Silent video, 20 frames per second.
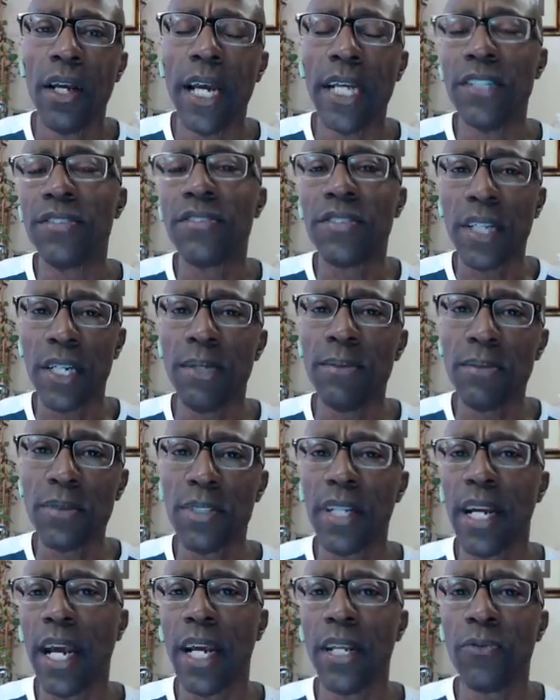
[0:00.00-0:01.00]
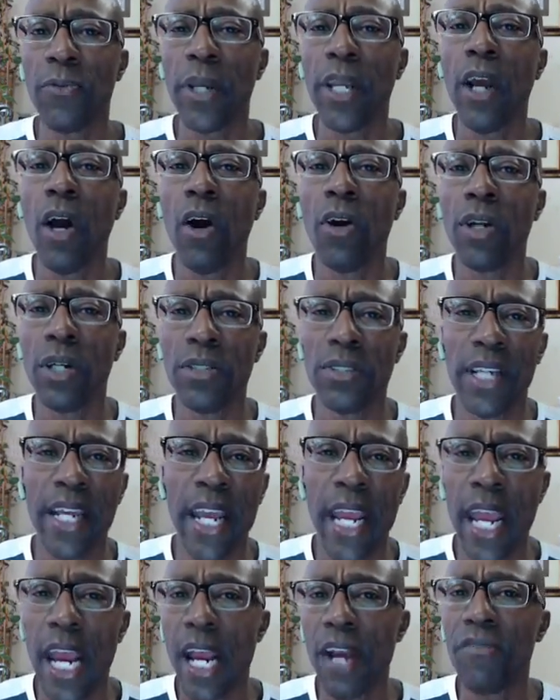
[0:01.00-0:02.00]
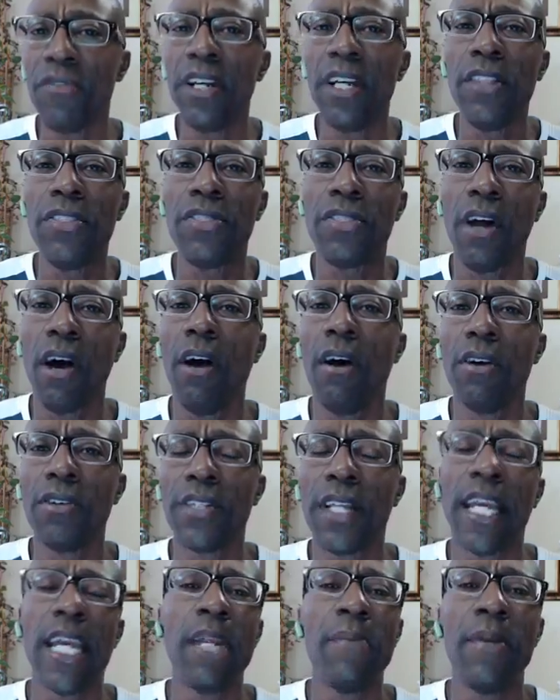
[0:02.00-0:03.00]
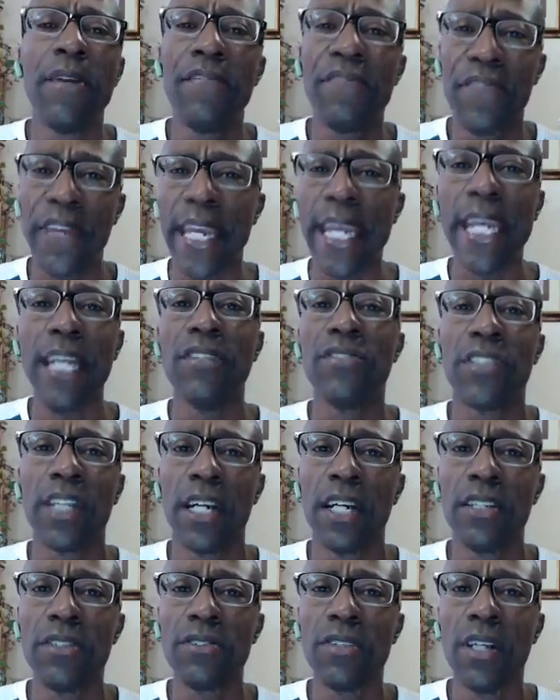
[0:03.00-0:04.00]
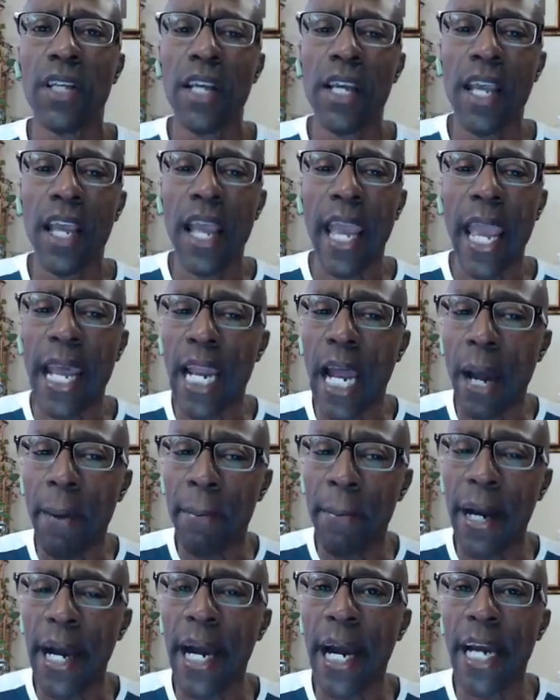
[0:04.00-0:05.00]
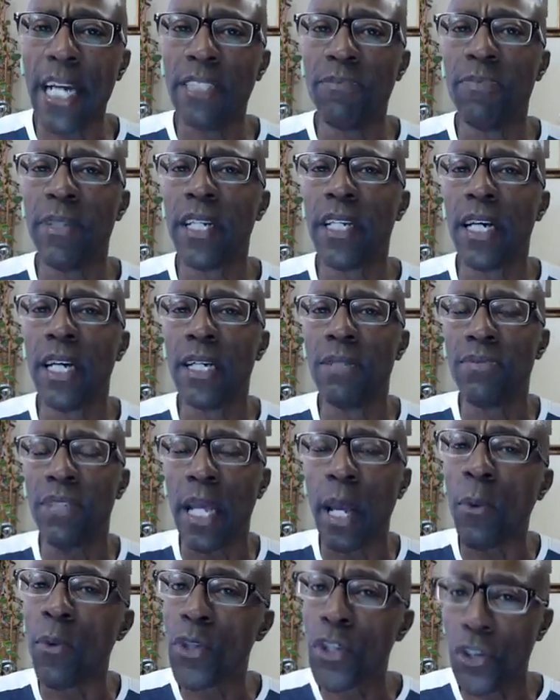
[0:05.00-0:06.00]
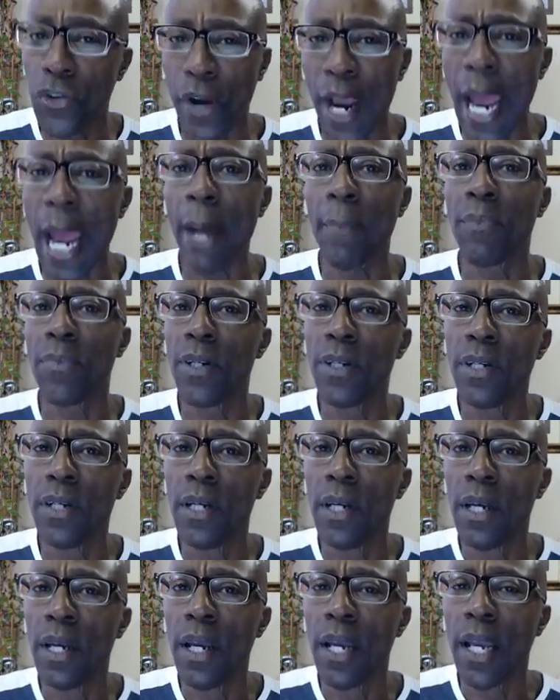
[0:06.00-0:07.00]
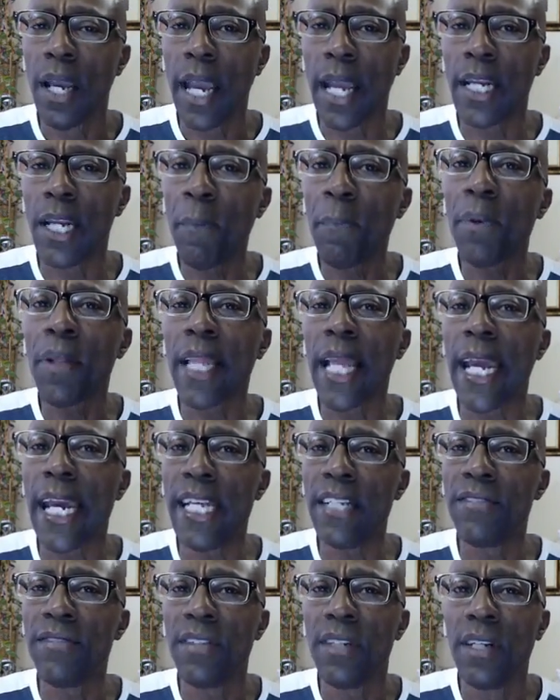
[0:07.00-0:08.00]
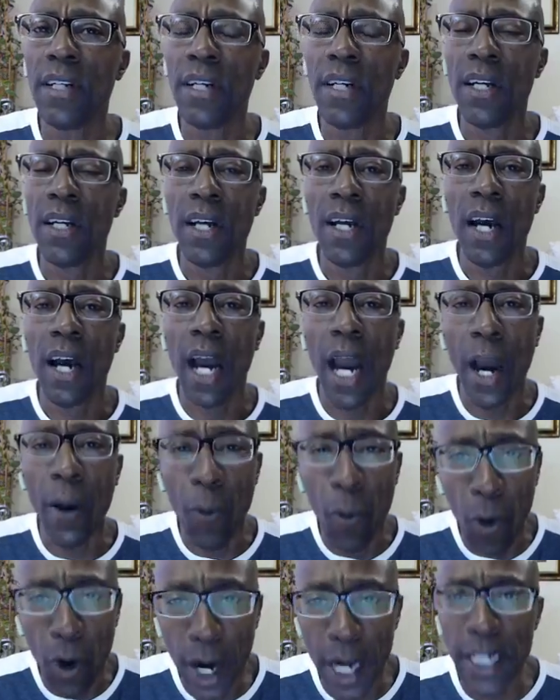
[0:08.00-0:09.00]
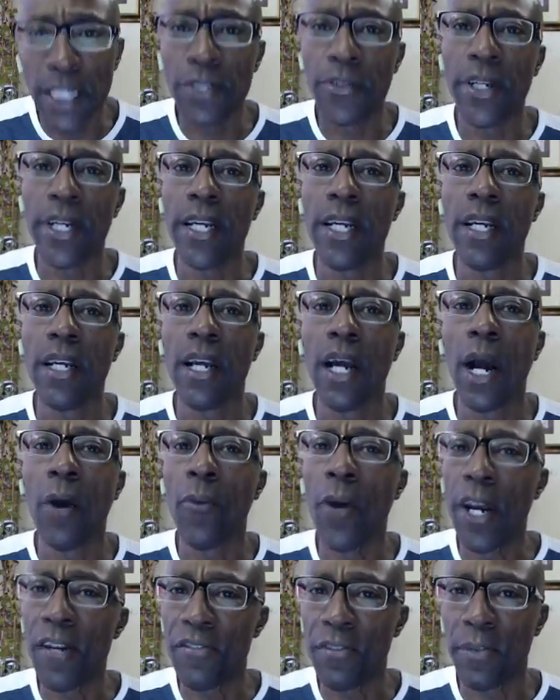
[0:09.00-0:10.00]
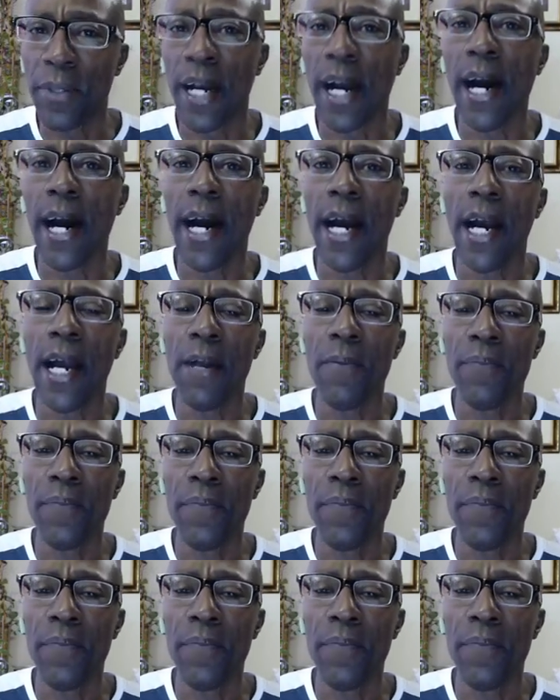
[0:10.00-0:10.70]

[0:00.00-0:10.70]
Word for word: And sometimes we hold on to every thought the enemy feeds us, and our minds becomes entrapped in a place of wandering away from God.